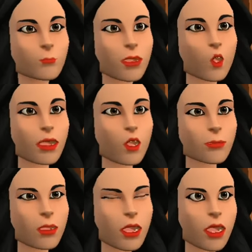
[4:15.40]
Use your
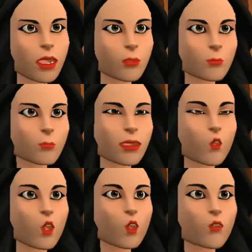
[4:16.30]
ability to
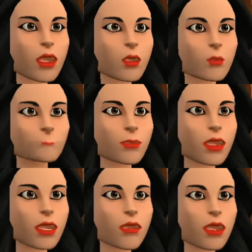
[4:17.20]
fulfill as
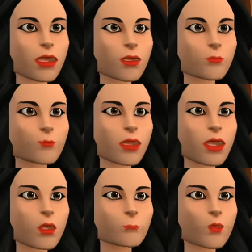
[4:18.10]
much of the role
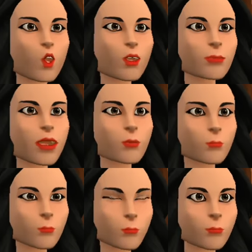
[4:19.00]
play as possible.
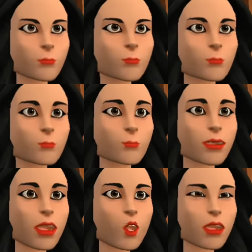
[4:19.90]

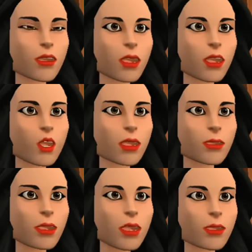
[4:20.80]
Do you have any
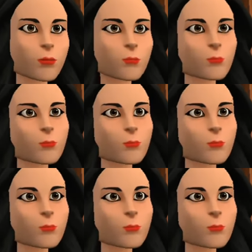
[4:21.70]
questions?